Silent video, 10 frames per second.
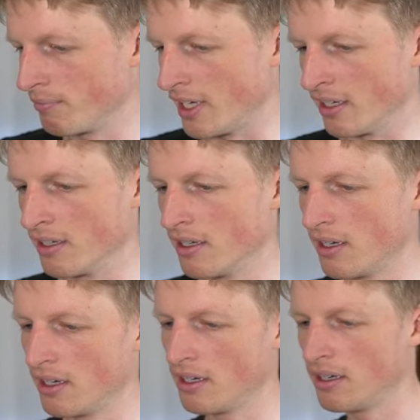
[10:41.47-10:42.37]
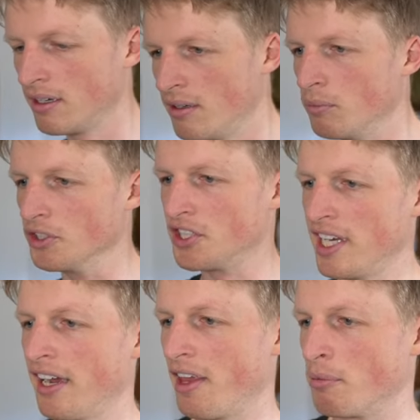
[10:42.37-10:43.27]
Yeah, we'll
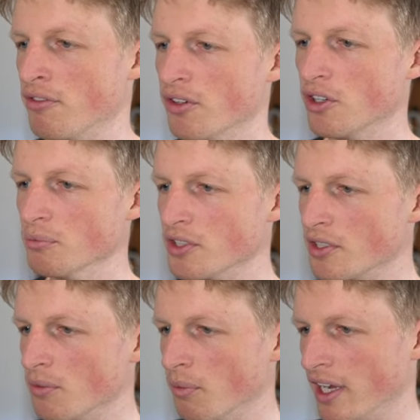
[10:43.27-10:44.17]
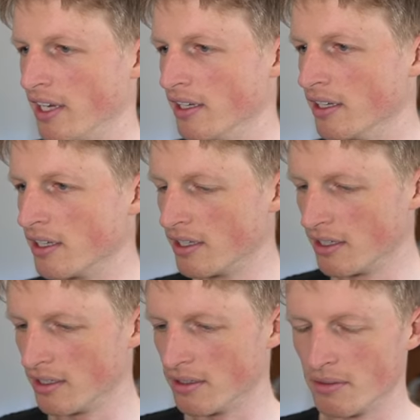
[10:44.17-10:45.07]
see how that performs when
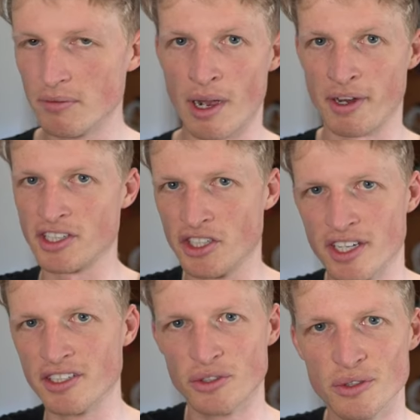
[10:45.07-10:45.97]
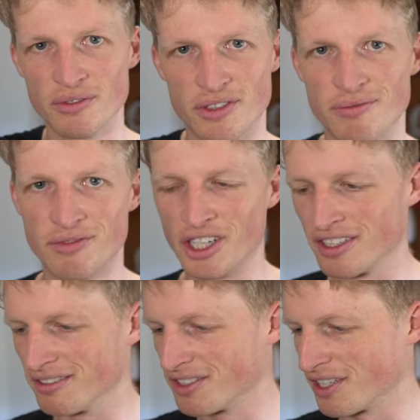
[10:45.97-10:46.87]
I'm actually trying to do
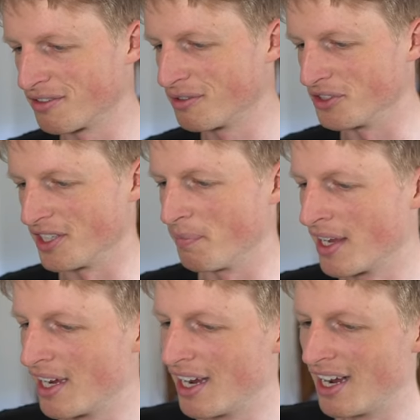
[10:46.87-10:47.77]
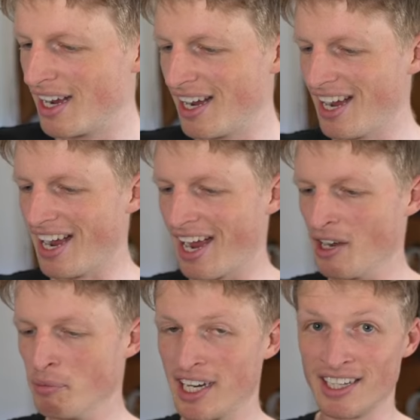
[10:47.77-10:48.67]
juggling stuff. We'll see.
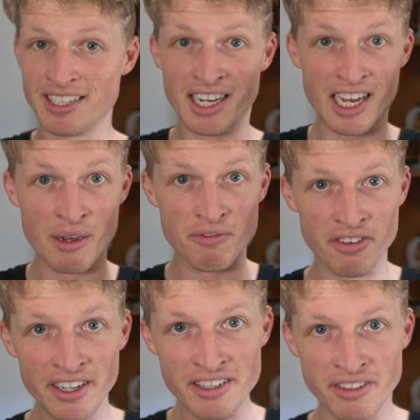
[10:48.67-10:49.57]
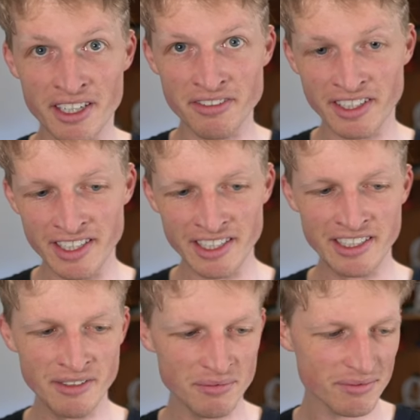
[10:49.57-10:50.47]
And because I am very, very,
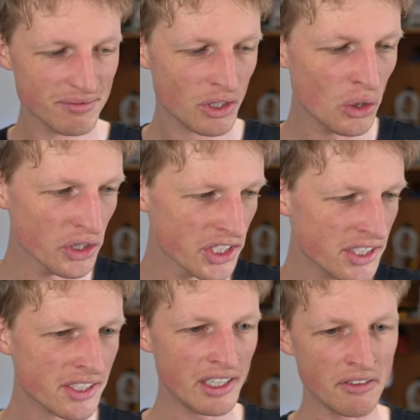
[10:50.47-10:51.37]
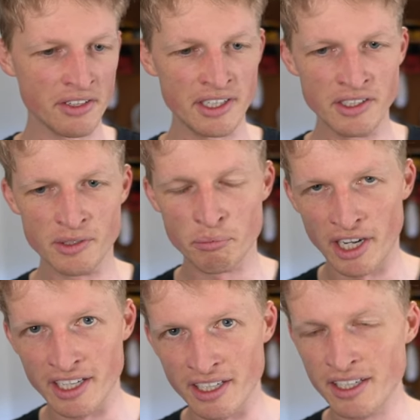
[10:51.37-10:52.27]
very cautious of things
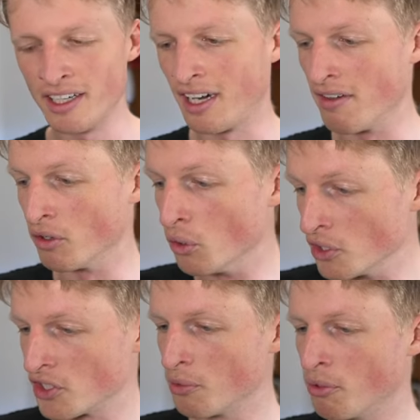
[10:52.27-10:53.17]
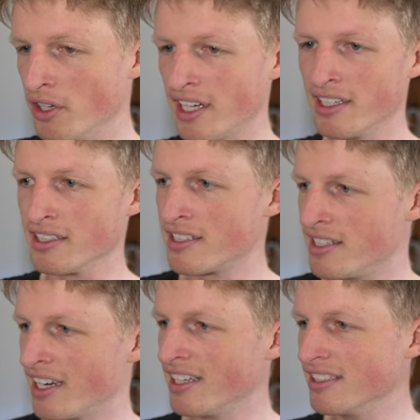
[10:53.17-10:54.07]
breaking, I've also put in a
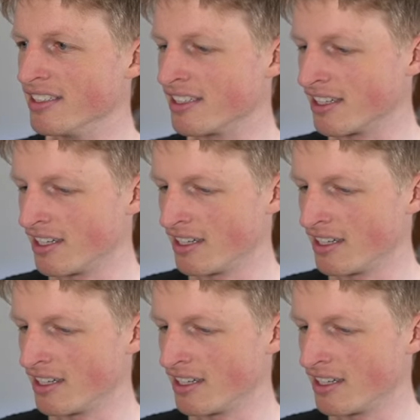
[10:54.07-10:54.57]
second